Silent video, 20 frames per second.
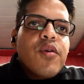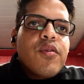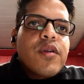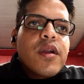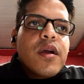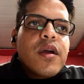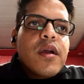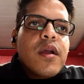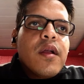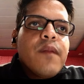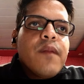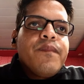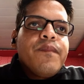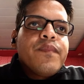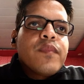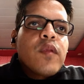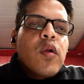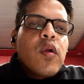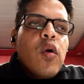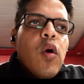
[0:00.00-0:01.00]
Opposite
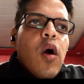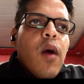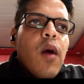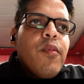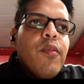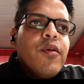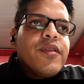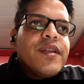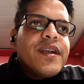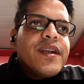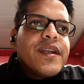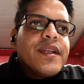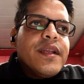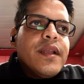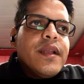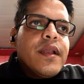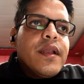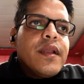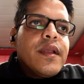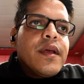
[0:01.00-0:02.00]
in
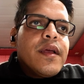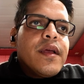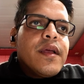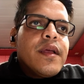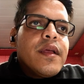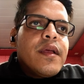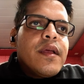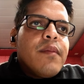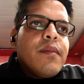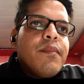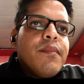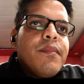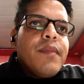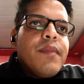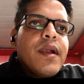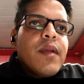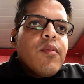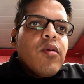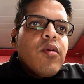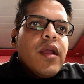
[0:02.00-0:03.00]
metabolic
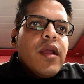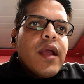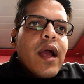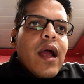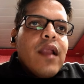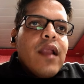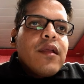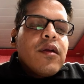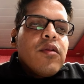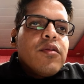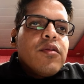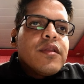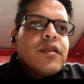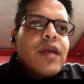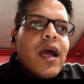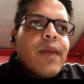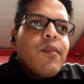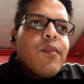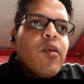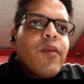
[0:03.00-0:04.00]
alkalosis, hypoventilation.
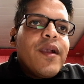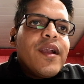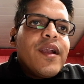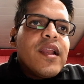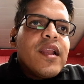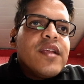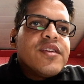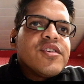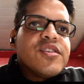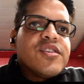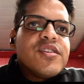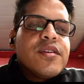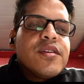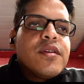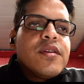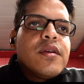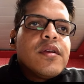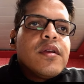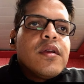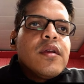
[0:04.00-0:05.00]
Now
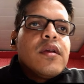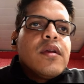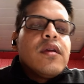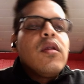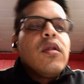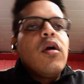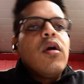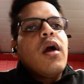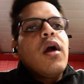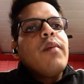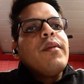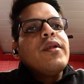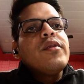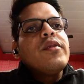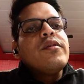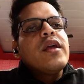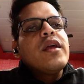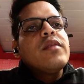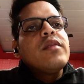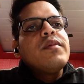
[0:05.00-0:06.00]
coming to respiratory
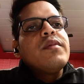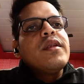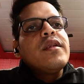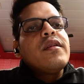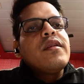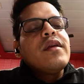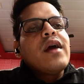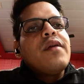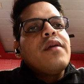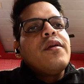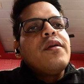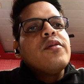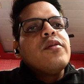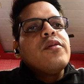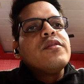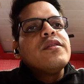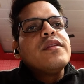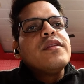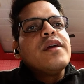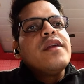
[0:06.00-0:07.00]
acidosis, there is increase
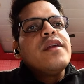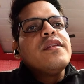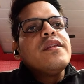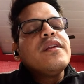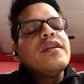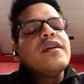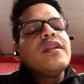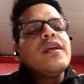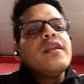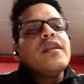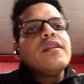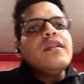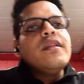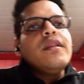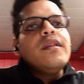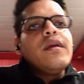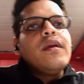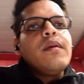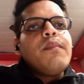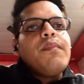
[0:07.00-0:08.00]
in PCO2.
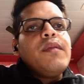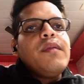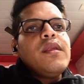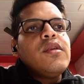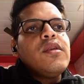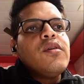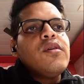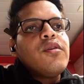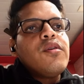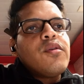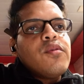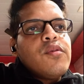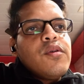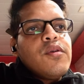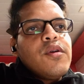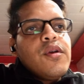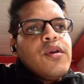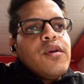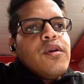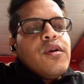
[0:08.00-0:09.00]

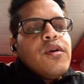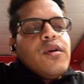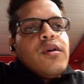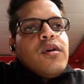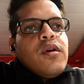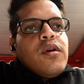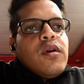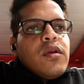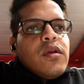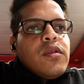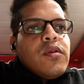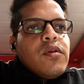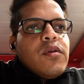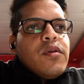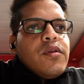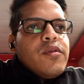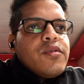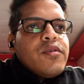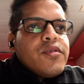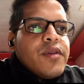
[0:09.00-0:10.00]
So you should
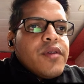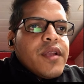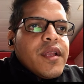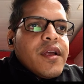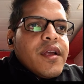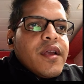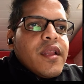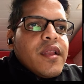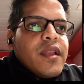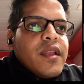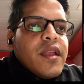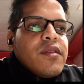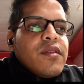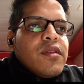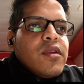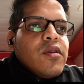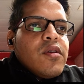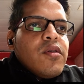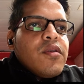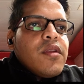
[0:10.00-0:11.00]
increase SCO3
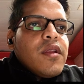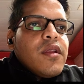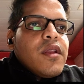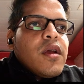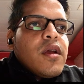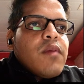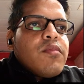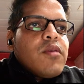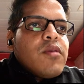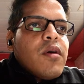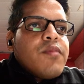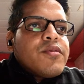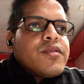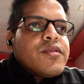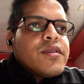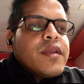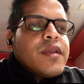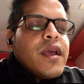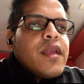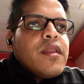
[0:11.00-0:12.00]
reabsorption. SCO3 when
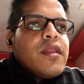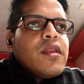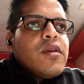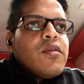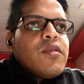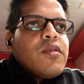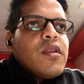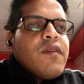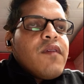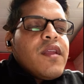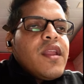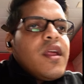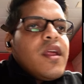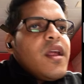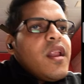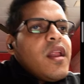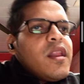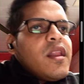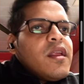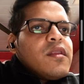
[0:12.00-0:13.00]
increases is called
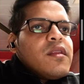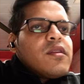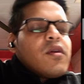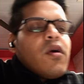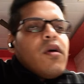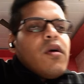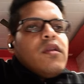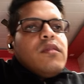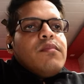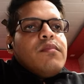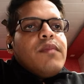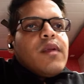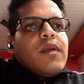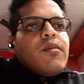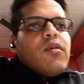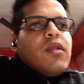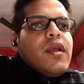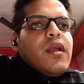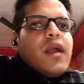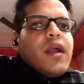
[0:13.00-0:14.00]
metabolic acidosis.